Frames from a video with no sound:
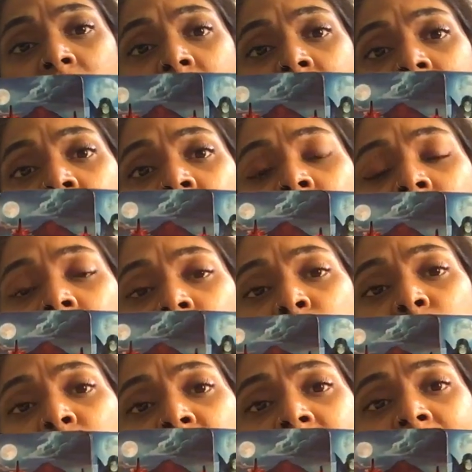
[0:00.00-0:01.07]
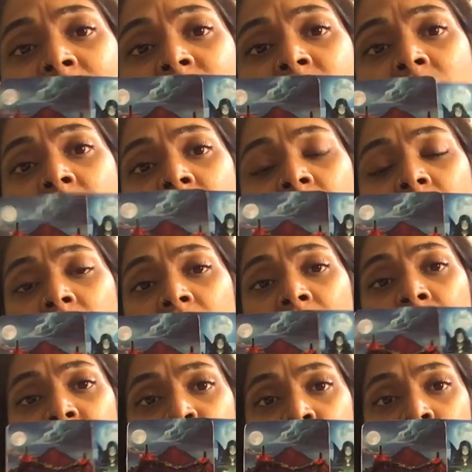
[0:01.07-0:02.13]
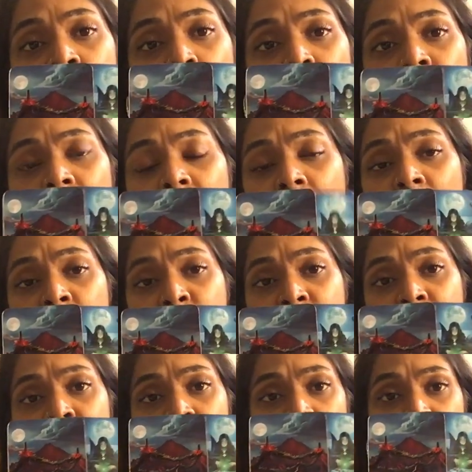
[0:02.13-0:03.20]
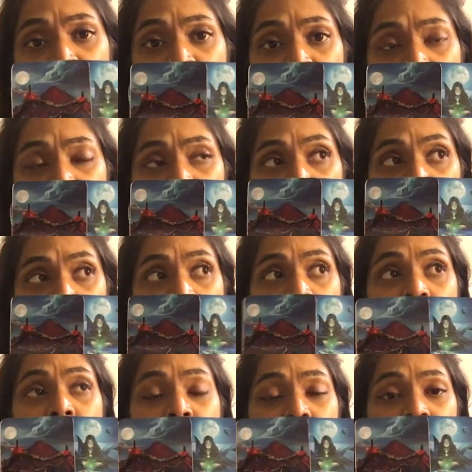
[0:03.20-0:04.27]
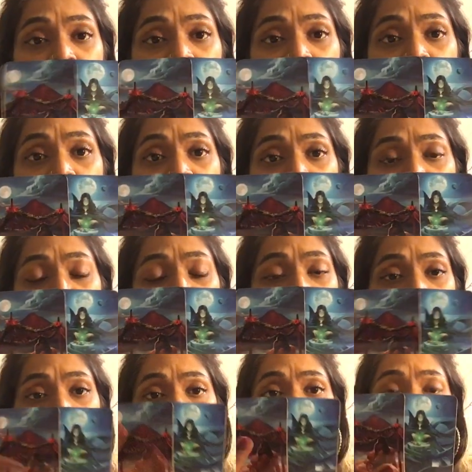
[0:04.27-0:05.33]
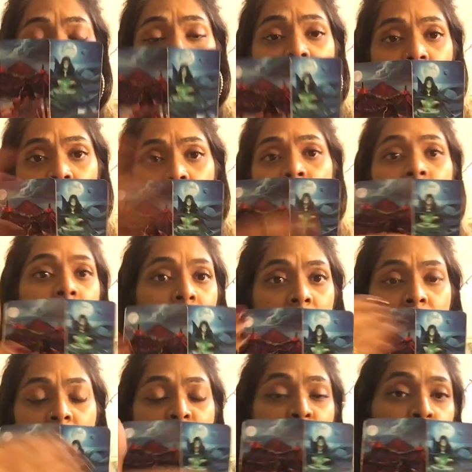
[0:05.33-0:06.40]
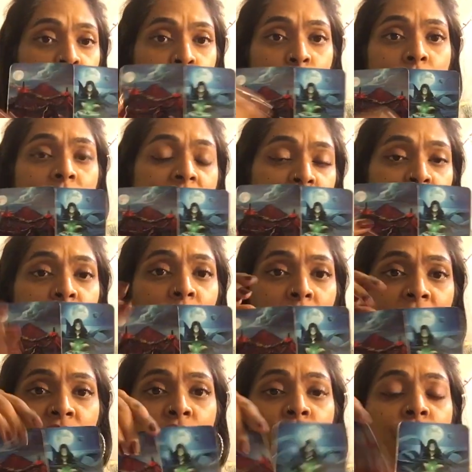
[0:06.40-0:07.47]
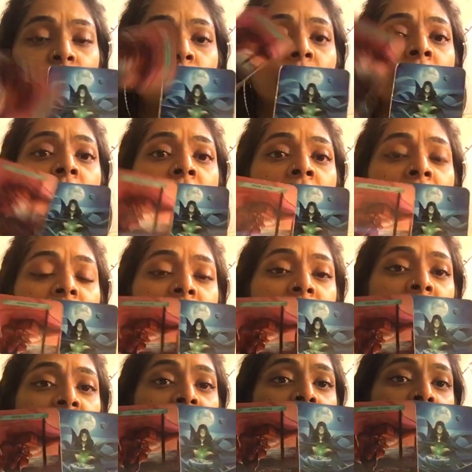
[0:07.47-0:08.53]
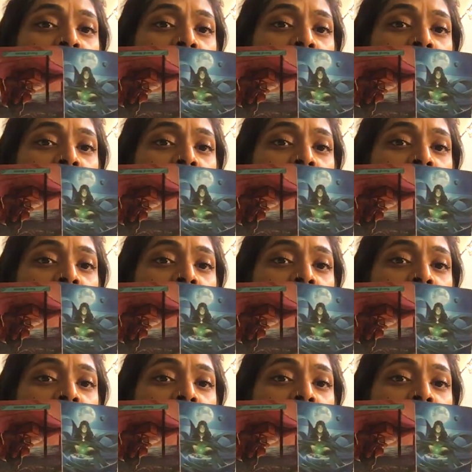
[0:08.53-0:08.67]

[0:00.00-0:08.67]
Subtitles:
it's definitely that you guys have a psychic connection, okay? A high priestess with 4 of wands is definitely a high psychic, spiritual type of relationship. I feel like this,